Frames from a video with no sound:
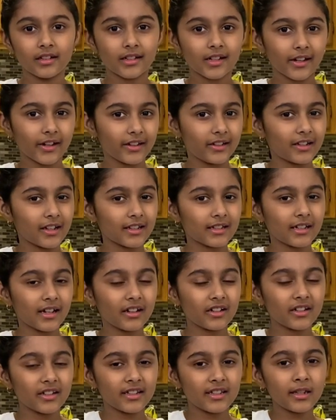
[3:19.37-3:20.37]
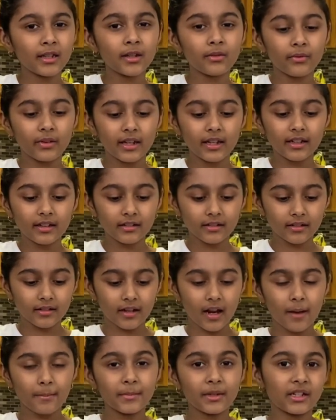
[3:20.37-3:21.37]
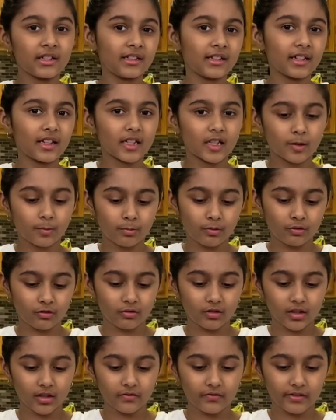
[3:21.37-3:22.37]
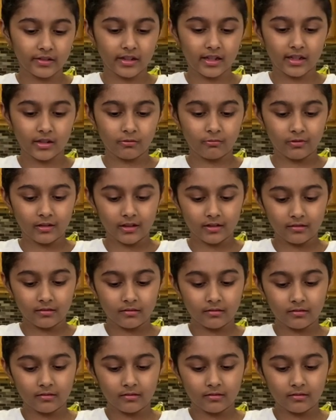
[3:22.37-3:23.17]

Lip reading: Now you just have to sieve it. I'm using a spoon for this one.